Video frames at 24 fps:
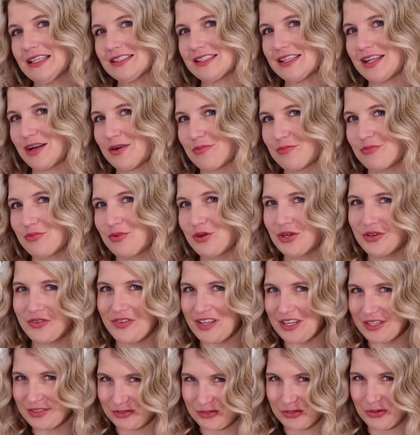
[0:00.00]
that are
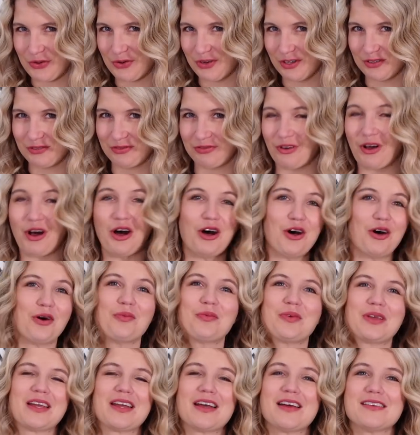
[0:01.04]
moving toward fall
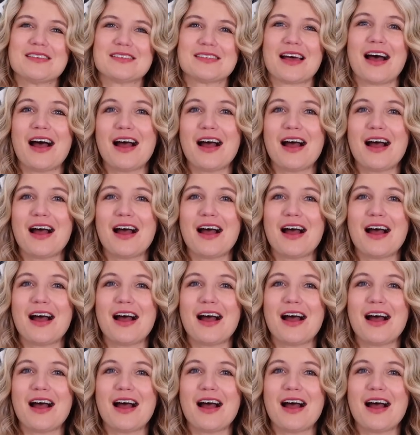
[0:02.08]
because